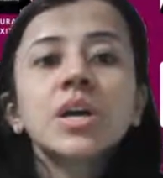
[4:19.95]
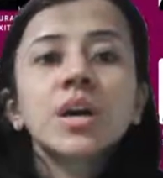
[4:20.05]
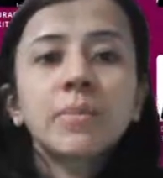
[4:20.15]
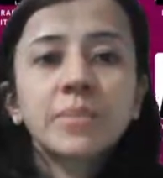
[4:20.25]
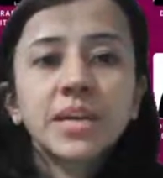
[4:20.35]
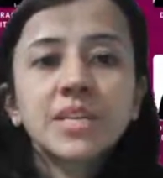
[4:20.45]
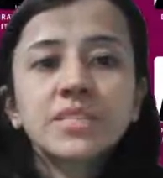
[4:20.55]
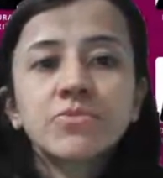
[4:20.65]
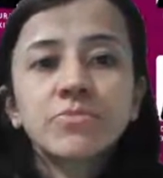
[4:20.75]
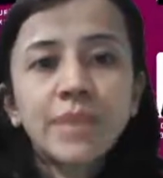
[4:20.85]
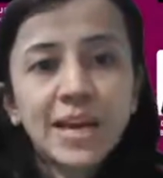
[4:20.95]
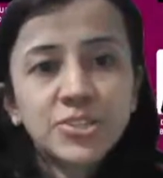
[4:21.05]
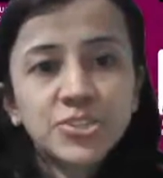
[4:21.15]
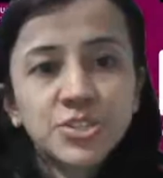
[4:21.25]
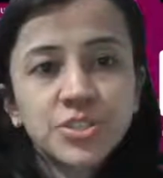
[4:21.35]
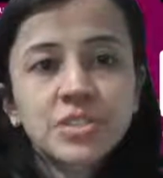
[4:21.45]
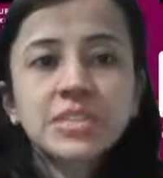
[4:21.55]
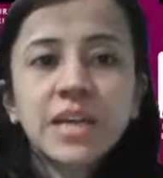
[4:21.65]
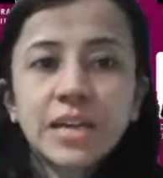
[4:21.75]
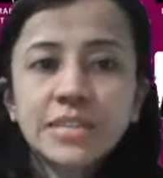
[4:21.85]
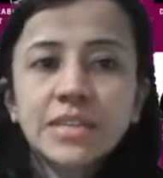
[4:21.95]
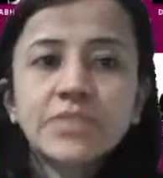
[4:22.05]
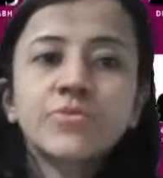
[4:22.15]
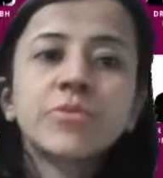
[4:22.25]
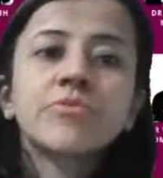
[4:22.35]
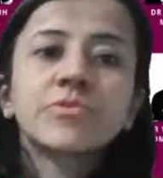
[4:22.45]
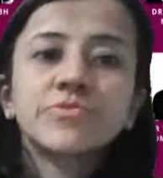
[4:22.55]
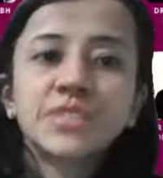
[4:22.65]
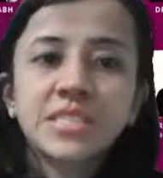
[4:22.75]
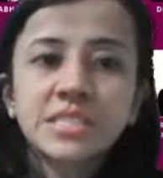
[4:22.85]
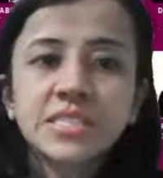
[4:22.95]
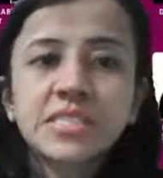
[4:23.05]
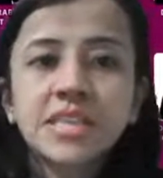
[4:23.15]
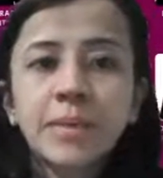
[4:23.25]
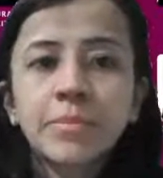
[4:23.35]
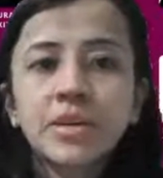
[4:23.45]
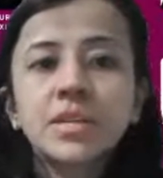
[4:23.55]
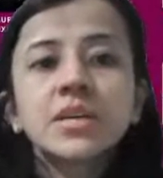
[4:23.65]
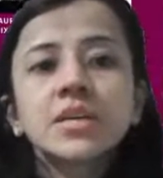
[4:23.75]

comprehensive batch started from 15th December